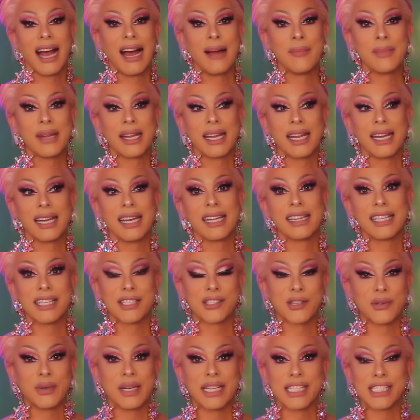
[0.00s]
I mean,
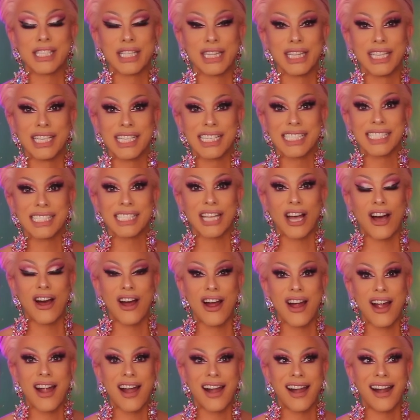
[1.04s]
this queen's looks
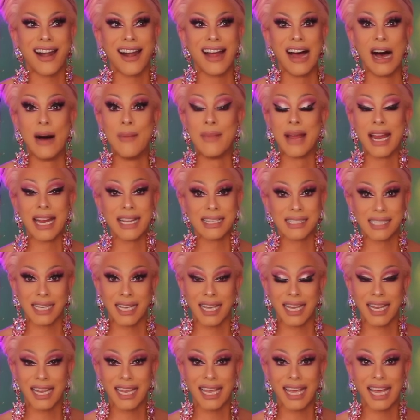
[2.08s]
are
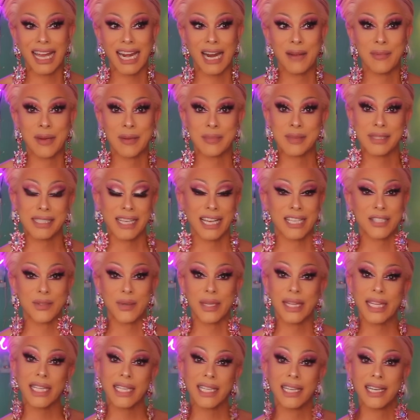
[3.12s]
amazing, and I'm obsessed
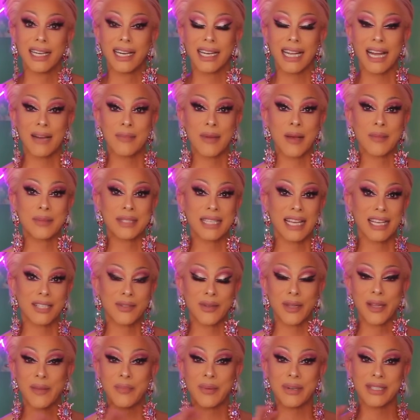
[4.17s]
with the look. I'm
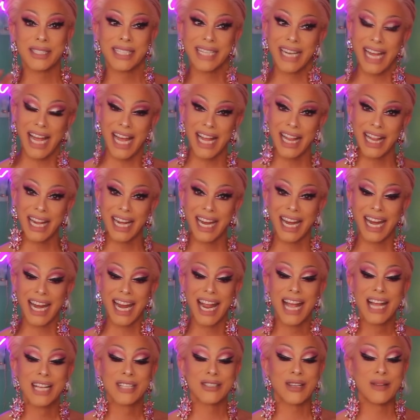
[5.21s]
obsessed with the
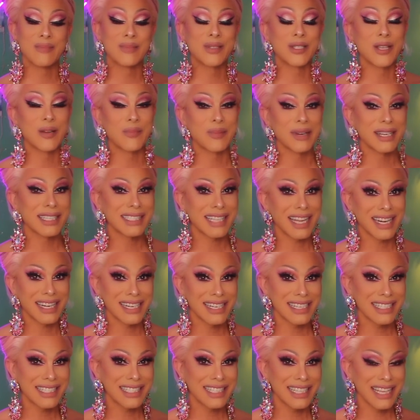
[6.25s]
personality, so I'm super
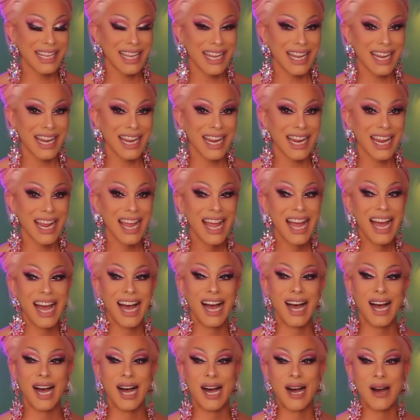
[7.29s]
excited to see
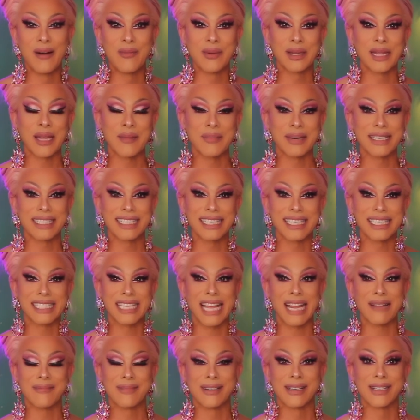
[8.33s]
what they bring to the
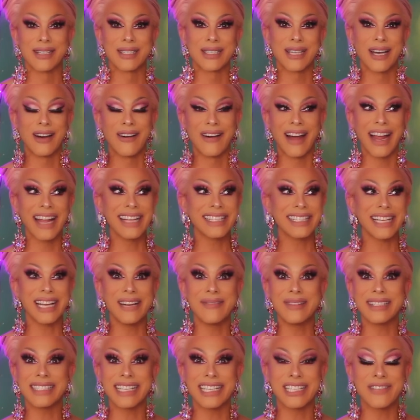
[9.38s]
table. So it's gonna
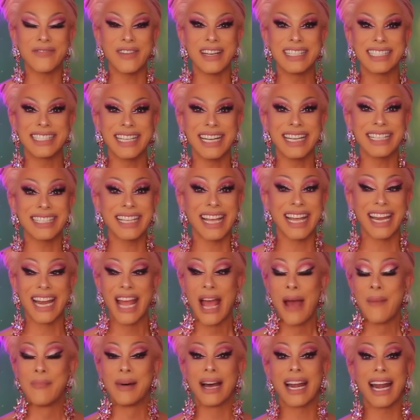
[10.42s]
be such a fun season.
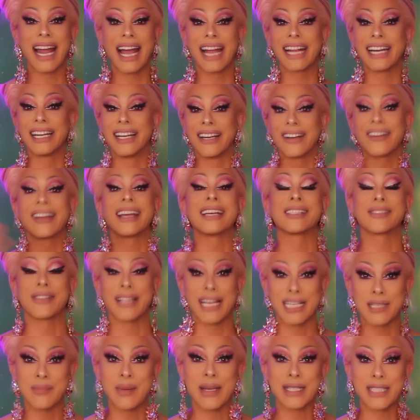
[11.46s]
But like, look, okay, so
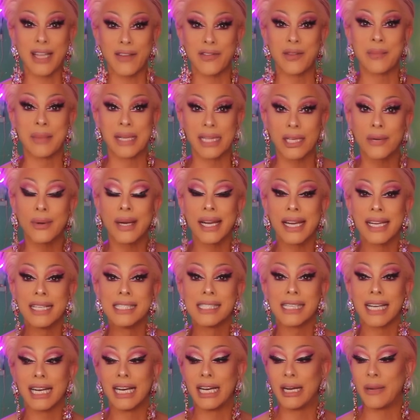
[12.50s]
that's based off the Meet the
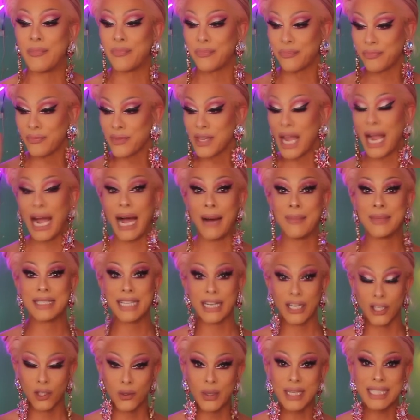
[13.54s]
Queens. I'm gonna
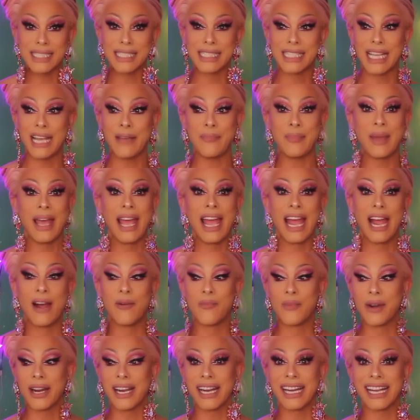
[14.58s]
take a quick sip,
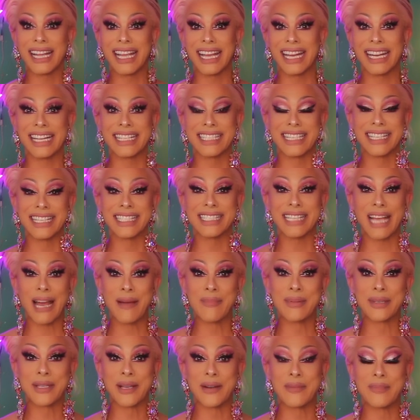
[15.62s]
and we're gonna get into this
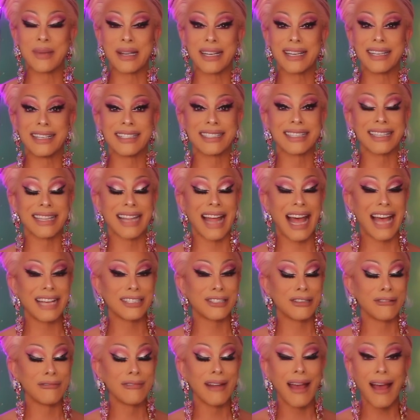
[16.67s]
episode because,
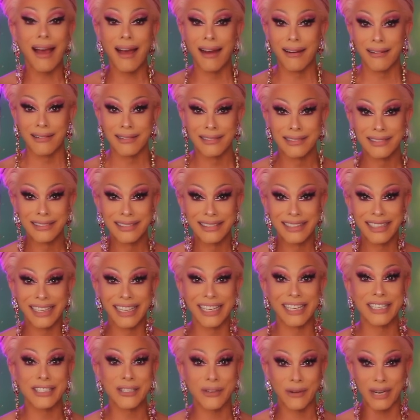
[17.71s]
as you know,
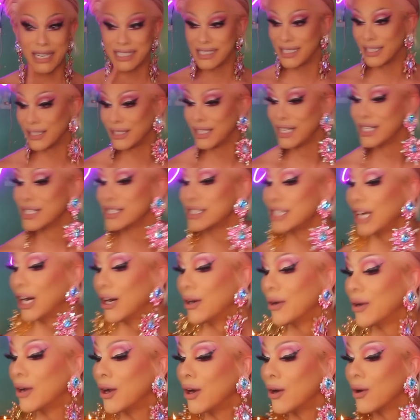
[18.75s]
it is crazy. So,
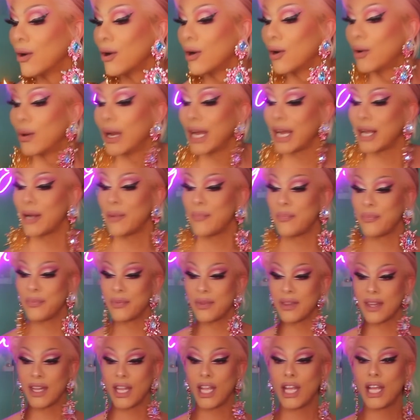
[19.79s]
quick
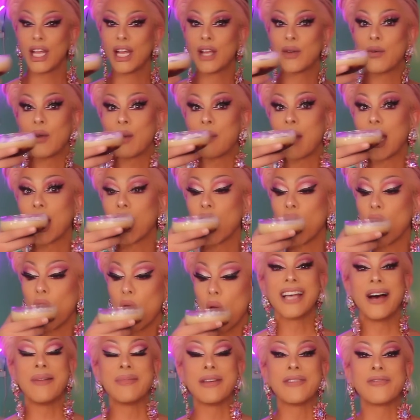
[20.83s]
break.
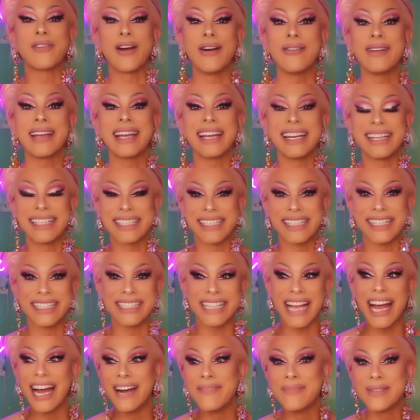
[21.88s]
So before we get into
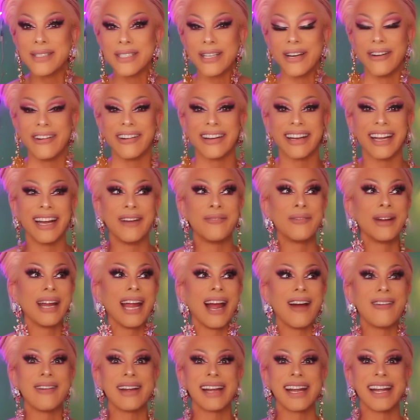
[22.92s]
this episode, we
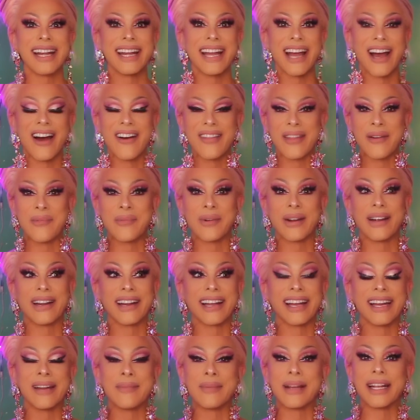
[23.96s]
already know that we're
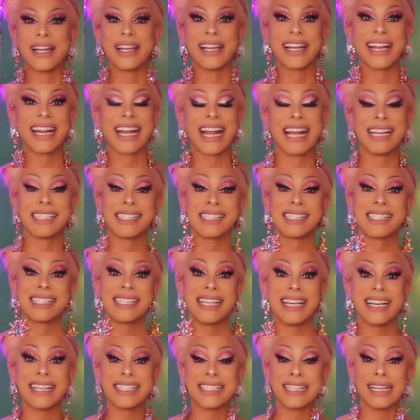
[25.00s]
gonna be looking at
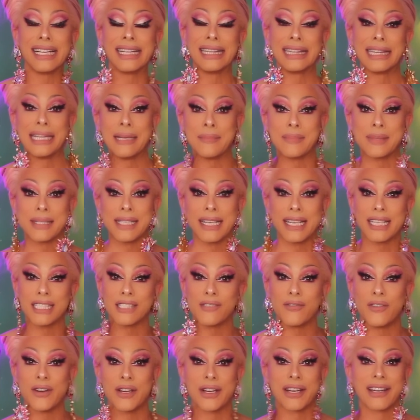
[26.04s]
6 lip
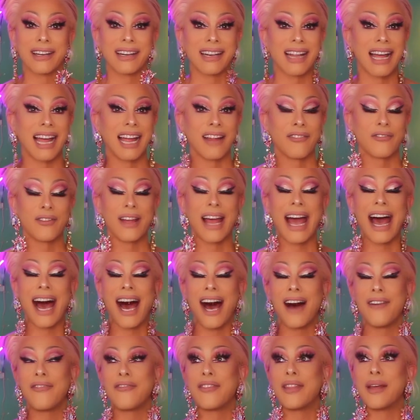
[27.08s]
syncs for your life.
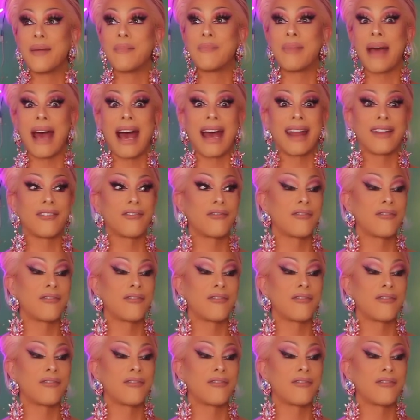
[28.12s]
off the bat,